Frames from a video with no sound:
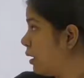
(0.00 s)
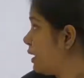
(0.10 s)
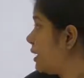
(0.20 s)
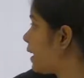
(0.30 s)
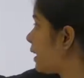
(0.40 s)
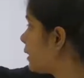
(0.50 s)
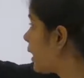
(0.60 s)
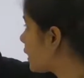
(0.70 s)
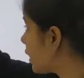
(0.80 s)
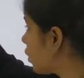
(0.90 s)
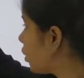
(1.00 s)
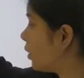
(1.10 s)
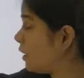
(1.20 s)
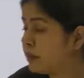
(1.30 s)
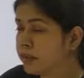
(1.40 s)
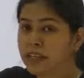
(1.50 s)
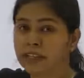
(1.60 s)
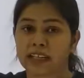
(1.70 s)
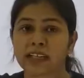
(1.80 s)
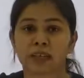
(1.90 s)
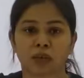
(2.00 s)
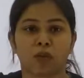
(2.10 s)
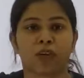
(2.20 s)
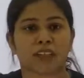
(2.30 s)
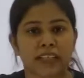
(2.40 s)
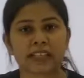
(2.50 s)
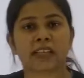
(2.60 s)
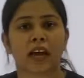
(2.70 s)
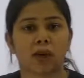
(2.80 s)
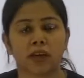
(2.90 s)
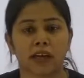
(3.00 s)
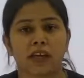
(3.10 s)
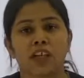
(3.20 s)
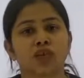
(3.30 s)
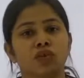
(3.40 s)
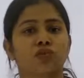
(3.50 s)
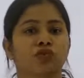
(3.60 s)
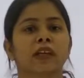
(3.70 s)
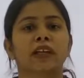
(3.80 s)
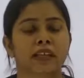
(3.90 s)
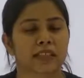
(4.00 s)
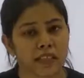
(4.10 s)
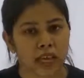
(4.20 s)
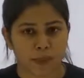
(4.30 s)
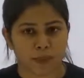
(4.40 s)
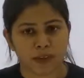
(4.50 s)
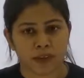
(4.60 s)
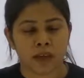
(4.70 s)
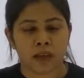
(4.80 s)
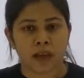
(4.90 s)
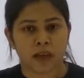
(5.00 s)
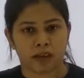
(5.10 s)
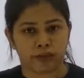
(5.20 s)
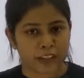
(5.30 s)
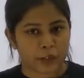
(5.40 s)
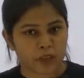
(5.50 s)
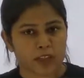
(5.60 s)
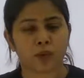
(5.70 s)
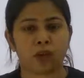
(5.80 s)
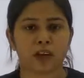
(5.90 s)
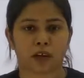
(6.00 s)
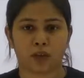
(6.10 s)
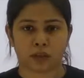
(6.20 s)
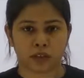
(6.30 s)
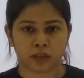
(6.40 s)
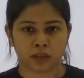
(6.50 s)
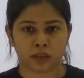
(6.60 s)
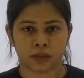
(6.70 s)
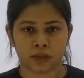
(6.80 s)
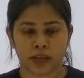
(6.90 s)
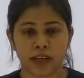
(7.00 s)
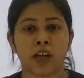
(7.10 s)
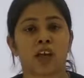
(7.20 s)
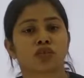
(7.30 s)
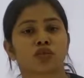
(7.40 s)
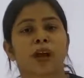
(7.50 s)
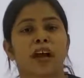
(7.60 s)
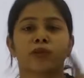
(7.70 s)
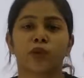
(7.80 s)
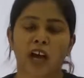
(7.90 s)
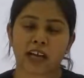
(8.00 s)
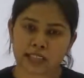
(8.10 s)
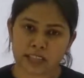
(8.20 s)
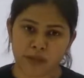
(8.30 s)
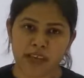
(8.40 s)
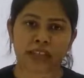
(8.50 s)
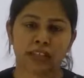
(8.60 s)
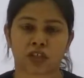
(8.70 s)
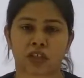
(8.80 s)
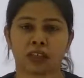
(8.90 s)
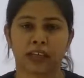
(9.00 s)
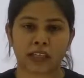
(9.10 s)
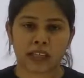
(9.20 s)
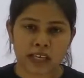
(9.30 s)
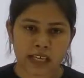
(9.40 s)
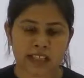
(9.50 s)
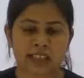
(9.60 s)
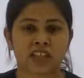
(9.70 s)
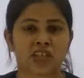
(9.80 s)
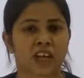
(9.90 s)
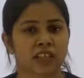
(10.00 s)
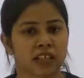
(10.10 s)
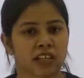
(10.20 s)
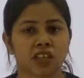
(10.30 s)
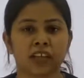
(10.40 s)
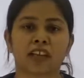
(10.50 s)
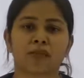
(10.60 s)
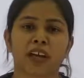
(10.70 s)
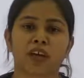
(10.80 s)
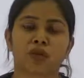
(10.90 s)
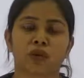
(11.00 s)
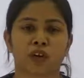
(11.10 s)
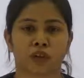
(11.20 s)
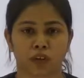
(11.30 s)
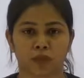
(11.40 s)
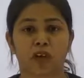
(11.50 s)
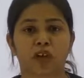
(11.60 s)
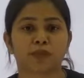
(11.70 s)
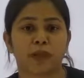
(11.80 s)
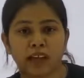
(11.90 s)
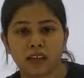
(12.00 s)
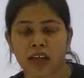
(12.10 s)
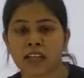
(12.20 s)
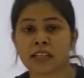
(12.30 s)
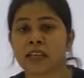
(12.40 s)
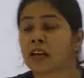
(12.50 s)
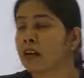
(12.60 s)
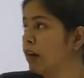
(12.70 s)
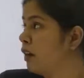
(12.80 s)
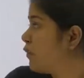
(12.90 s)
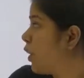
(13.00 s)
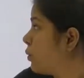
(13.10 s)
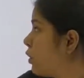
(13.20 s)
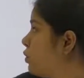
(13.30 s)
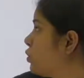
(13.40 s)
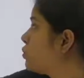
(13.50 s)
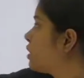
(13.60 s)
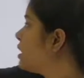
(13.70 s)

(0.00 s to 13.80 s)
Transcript: detect that anomaly, right? That is anomaly, that is an outlier. It usually doesn't happen with a particular account, right? So bank would ask a message that is this transaction done by you or not, because bank has found out using